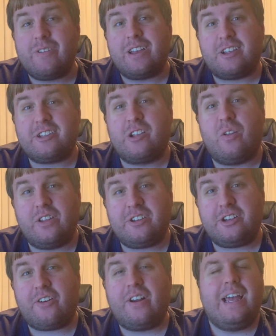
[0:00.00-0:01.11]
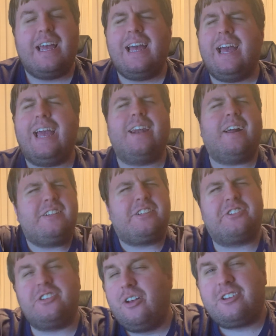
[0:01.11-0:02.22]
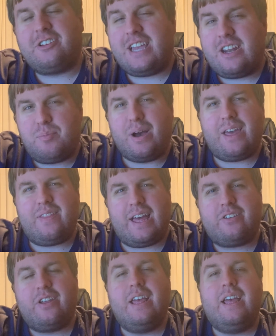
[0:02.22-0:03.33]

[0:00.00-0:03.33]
I saw this year, and I still stand by that.